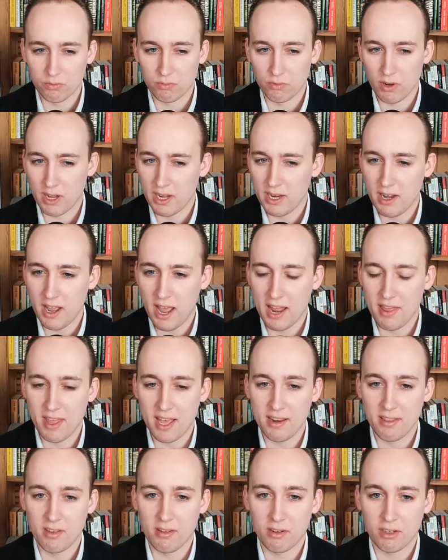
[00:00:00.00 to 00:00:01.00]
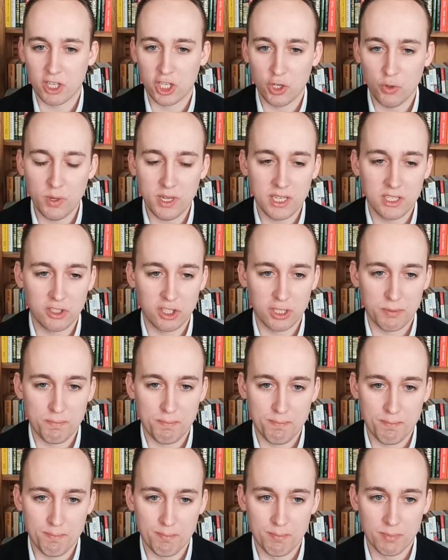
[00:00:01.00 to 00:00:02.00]
right? And then QE is just
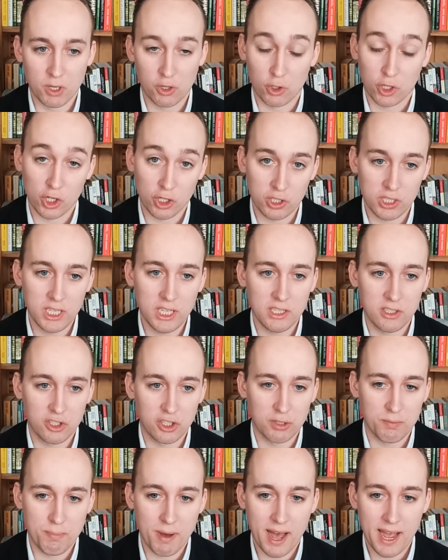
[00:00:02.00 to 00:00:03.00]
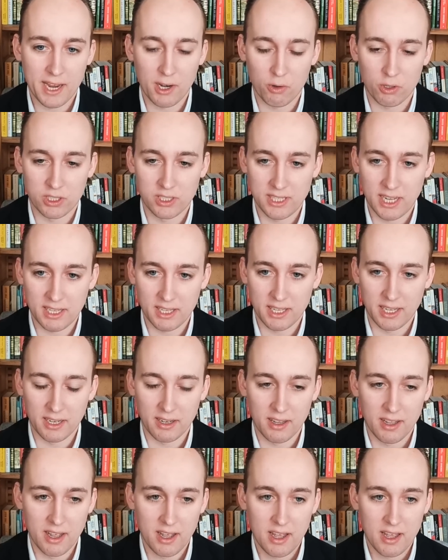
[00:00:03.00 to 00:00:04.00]
your QT is just buying or
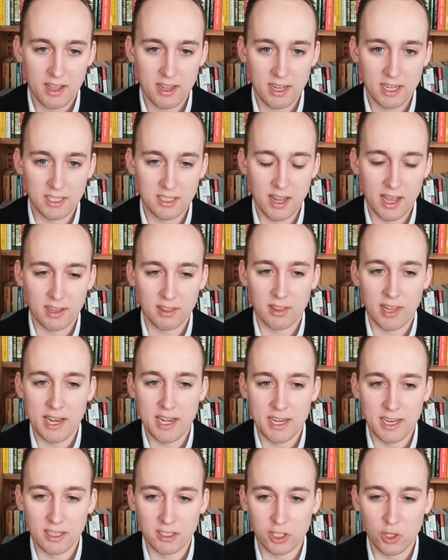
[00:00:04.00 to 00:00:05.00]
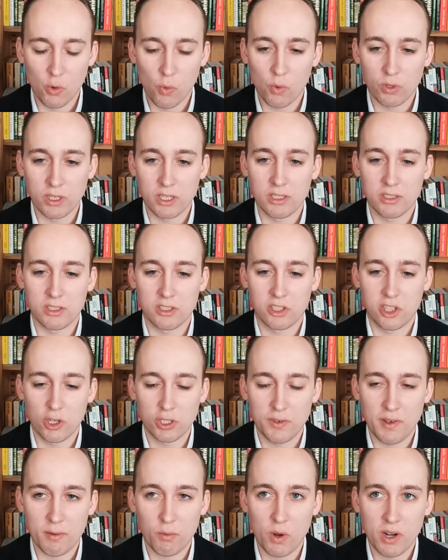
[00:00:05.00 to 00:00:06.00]
selling it's not lending. So,
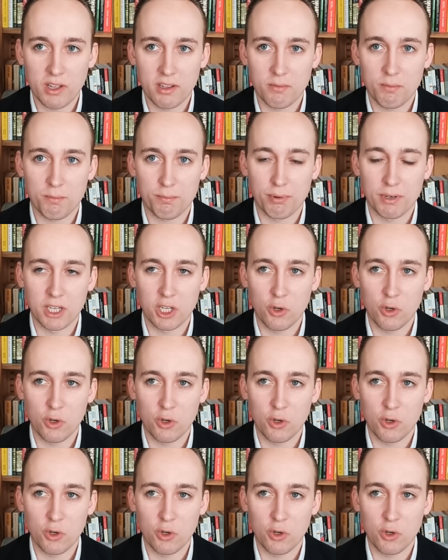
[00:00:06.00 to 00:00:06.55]
Joseph, I want to bring